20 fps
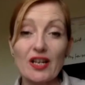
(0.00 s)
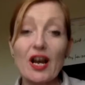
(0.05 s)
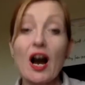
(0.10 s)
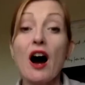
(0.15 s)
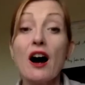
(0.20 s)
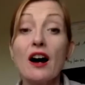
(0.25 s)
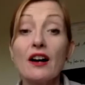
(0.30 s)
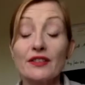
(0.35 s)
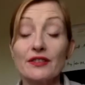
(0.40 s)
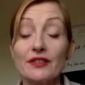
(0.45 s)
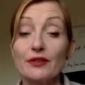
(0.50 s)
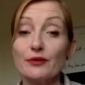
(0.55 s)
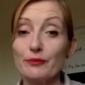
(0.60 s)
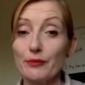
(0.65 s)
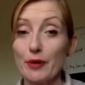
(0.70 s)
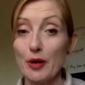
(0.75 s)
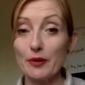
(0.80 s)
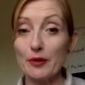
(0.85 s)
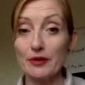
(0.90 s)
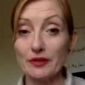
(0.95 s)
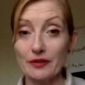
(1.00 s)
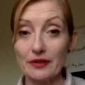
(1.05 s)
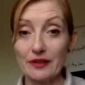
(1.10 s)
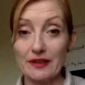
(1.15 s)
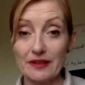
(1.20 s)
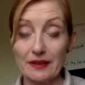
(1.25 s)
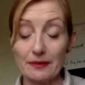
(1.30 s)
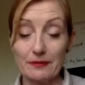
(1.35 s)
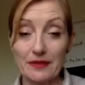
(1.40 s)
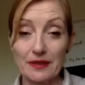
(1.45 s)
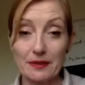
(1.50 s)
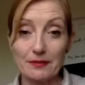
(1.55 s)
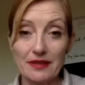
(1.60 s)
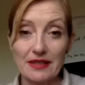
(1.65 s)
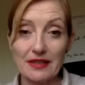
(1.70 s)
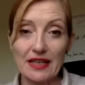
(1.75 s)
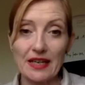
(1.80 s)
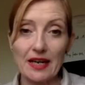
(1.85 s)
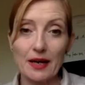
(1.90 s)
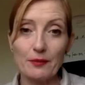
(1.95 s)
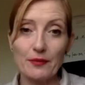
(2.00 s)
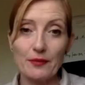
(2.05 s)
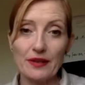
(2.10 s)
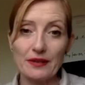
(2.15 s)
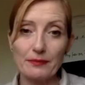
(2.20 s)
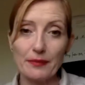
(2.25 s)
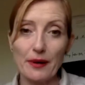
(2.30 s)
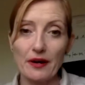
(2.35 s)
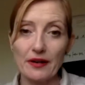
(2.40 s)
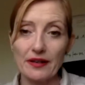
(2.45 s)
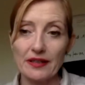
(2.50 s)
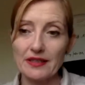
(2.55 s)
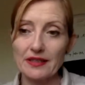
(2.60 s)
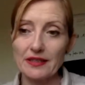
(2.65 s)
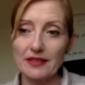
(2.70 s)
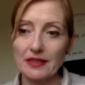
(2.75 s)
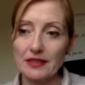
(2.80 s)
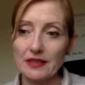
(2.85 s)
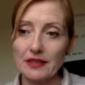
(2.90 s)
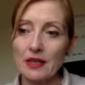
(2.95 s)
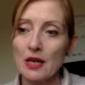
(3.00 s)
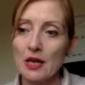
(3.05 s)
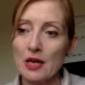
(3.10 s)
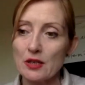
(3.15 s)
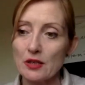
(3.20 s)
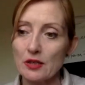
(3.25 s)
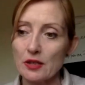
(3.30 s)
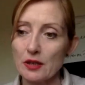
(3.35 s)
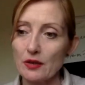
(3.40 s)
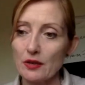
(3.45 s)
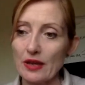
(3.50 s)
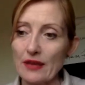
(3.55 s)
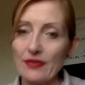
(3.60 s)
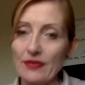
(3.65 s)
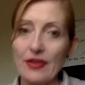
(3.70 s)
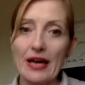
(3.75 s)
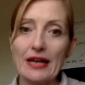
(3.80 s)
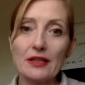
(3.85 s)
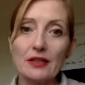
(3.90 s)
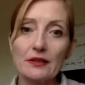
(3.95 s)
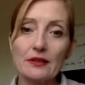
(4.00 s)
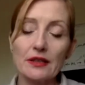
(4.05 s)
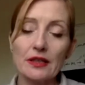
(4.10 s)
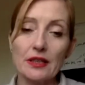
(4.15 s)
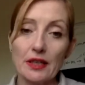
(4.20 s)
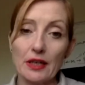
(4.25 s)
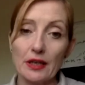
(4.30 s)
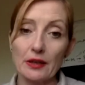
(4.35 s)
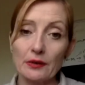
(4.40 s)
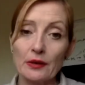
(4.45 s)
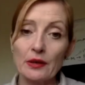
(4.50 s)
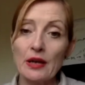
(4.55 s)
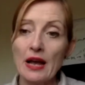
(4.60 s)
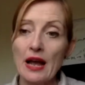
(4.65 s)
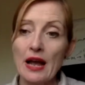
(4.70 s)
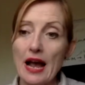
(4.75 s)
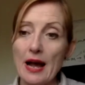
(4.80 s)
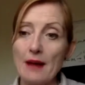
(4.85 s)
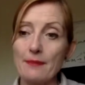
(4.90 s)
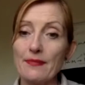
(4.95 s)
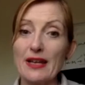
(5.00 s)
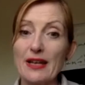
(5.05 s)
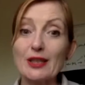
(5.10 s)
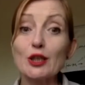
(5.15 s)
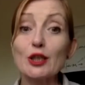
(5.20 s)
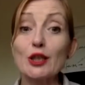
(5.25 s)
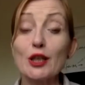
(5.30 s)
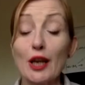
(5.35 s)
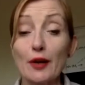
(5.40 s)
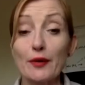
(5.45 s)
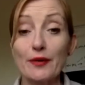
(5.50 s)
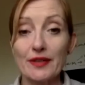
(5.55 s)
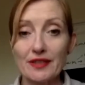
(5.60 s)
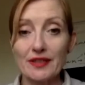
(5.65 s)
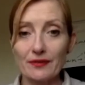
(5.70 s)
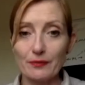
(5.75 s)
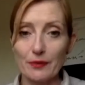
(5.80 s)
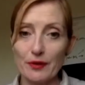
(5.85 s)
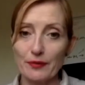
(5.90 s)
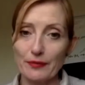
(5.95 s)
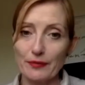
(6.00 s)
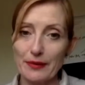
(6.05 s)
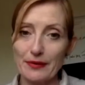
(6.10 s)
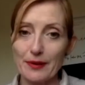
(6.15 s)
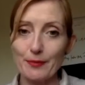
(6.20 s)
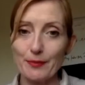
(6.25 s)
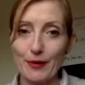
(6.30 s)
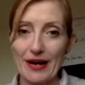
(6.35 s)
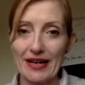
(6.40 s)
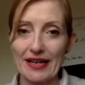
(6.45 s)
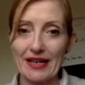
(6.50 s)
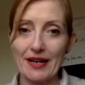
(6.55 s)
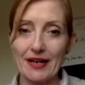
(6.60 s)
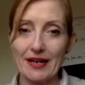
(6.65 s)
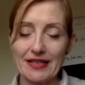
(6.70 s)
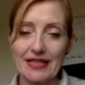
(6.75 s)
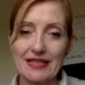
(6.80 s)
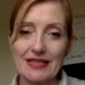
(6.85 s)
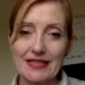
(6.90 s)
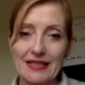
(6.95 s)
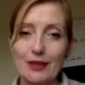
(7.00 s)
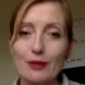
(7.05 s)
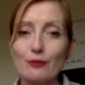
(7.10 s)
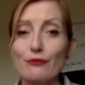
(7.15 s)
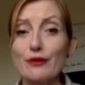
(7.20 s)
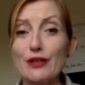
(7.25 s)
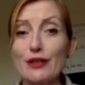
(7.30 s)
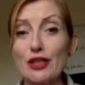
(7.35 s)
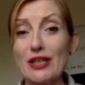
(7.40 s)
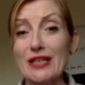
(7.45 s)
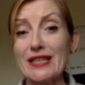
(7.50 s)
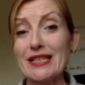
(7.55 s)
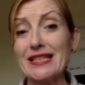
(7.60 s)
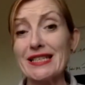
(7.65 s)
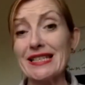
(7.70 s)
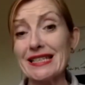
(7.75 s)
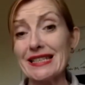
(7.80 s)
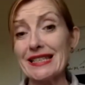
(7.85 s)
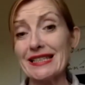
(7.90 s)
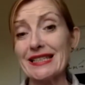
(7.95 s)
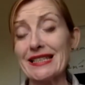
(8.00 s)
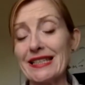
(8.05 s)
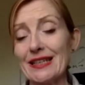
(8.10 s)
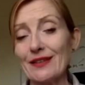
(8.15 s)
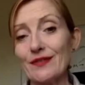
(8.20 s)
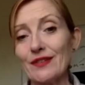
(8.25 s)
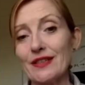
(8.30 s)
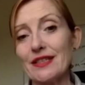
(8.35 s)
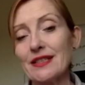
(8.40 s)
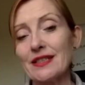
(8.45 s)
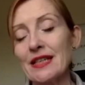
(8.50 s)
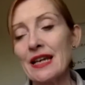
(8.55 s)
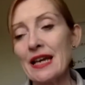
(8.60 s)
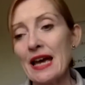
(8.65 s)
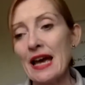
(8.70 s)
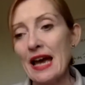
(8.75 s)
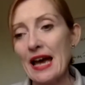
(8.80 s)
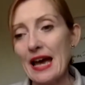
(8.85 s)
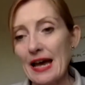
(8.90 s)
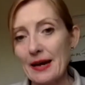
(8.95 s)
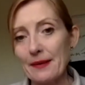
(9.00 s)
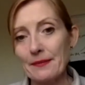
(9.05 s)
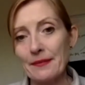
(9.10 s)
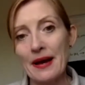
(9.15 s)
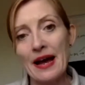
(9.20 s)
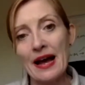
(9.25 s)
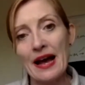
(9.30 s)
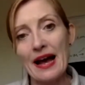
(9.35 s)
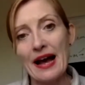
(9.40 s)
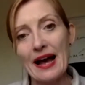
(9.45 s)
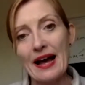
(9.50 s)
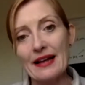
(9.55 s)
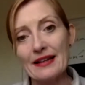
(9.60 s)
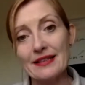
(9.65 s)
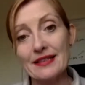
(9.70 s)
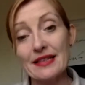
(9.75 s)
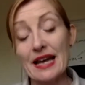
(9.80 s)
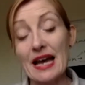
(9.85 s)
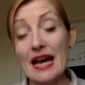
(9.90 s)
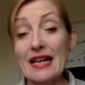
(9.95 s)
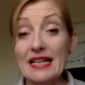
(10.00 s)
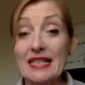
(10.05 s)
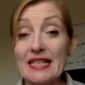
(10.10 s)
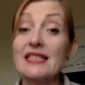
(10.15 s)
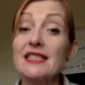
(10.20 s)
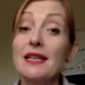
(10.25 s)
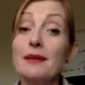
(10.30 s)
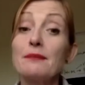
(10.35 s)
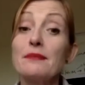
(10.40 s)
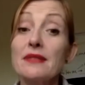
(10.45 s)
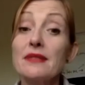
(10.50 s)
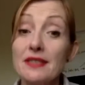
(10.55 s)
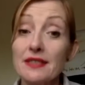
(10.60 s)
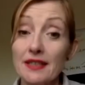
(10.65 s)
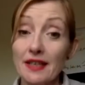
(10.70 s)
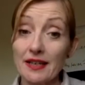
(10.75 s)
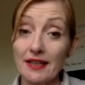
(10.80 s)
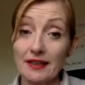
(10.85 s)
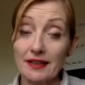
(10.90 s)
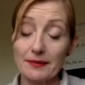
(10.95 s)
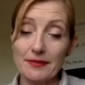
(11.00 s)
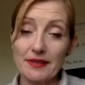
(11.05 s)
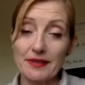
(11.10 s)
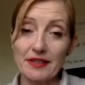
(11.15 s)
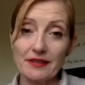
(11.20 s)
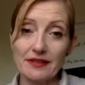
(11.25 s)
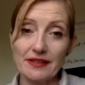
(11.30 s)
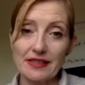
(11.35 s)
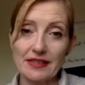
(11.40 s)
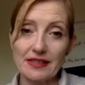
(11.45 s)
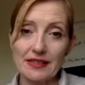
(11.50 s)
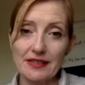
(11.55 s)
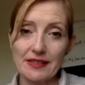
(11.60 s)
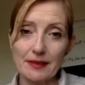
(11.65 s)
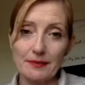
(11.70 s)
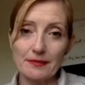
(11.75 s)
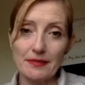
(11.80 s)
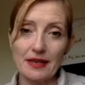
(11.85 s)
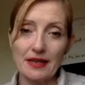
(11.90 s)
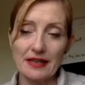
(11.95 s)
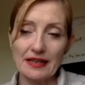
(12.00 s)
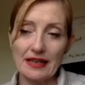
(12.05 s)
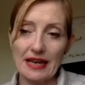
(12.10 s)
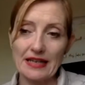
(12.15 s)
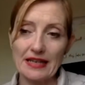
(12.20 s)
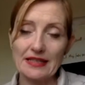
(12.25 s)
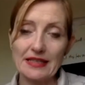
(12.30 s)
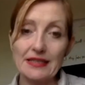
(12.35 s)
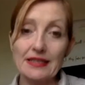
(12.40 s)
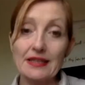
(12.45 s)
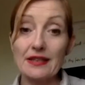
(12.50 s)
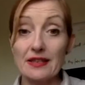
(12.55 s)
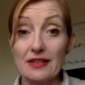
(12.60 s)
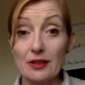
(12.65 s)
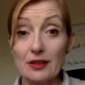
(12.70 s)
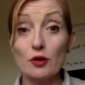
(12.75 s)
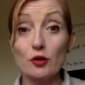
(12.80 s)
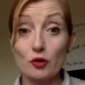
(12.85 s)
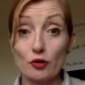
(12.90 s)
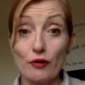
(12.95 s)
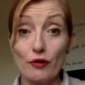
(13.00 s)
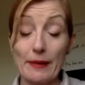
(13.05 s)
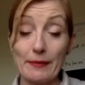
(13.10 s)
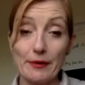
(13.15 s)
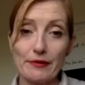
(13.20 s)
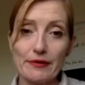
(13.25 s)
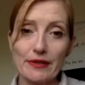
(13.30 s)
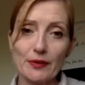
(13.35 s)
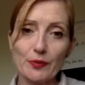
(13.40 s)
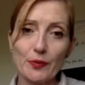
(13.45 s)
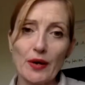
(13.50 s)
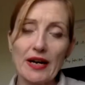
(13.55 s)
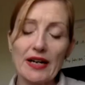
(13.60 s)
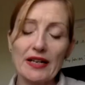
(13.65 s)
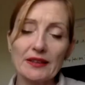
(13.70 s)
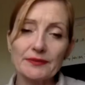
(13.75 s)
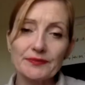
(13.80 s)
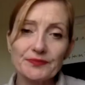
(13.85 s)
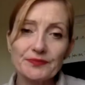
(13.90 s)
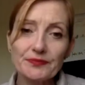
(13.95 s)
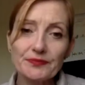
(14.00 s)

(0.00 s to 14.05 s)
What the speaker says: cardinal motor symptoms that come with Parkinson's. So that slowness of movement, the bradykinesia, the rigidity, the stiffness, and in some circumstances, in some cases, the tremor as well.